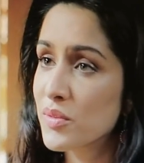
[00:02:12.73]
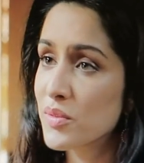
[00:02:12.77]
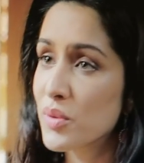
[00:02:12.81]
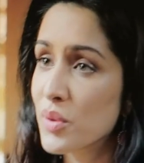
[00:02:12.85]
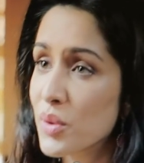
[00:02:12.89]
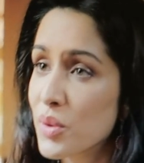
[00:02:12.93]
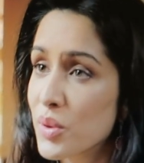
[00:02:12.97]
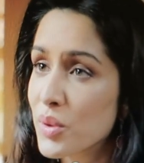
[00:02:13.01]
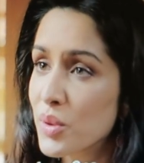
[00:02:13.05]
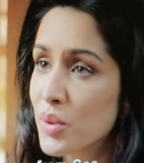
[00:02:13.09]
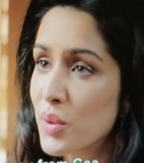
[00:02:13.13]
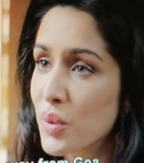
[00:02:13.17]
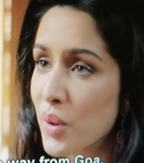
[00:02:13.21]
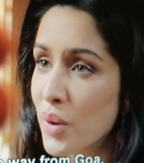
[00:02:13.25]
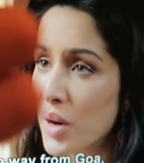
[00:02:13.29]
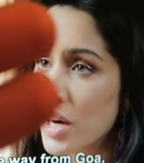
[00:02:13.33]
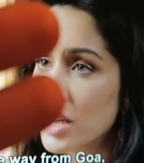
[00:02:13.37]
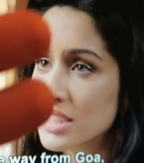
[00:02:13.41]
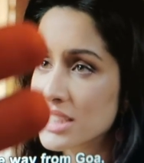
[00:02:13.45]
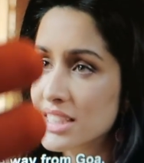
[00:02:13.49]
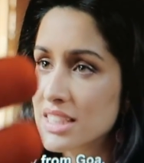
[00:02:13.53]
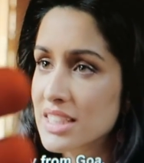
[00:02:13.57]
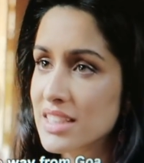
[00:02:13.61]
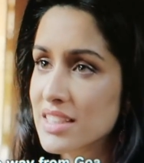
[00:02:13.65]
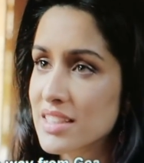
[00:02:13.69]
and this is
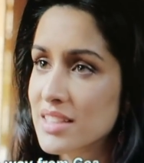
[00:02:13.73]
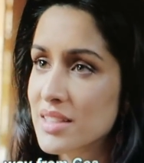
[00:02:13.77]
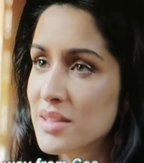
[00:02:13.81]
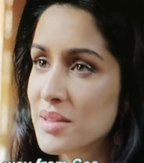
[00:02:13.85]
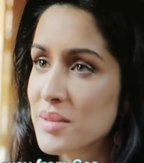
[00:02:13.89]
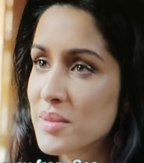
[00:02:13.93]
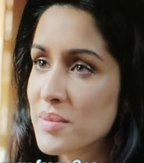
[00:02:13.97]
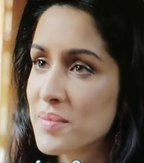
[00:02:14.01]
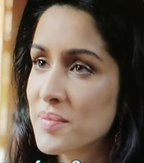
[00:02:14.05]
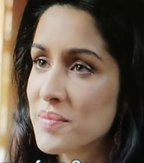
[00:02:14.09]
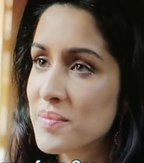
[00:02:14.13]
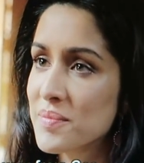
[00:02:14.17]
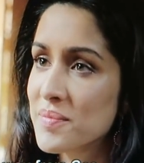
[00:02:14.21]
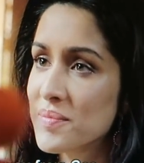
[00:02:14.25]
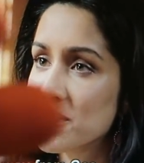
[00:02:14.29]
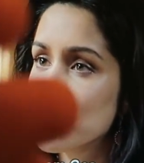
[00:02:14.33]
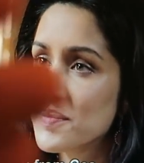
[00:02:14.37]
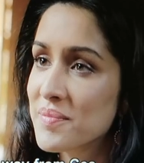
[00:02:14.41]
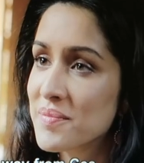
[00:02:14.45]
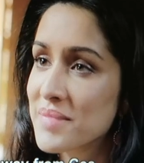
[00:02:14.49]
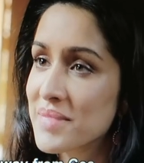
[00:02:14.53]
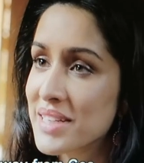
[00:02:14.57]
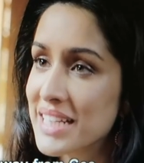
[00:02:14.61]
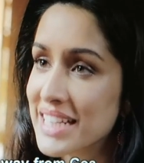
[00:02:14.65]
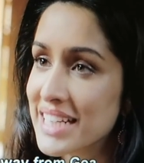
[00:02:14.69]
supposed to be like a
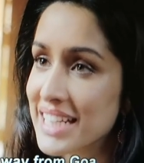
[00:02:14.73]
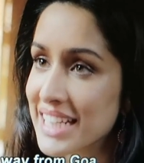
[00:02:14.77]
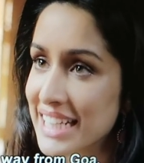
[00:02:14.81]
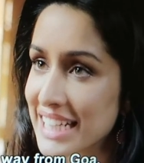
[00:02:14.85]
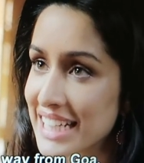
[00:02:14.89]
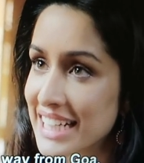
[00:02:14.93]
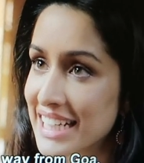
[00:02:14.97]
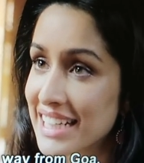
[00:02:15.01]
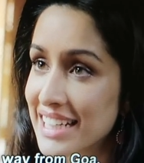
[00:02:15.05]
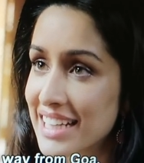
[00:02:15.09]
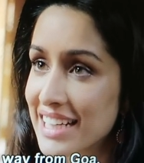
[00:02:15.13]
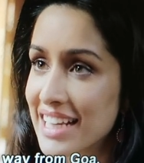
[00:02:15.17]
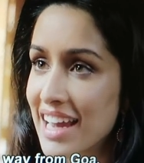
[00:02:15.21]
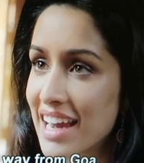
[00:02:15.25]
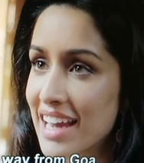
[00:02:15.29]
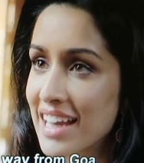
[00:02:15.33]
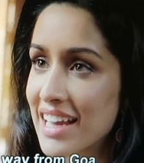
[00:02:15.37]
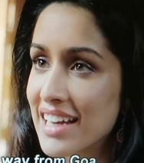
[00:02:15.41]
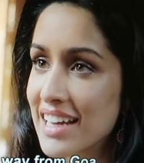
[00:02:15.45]
poor man's home.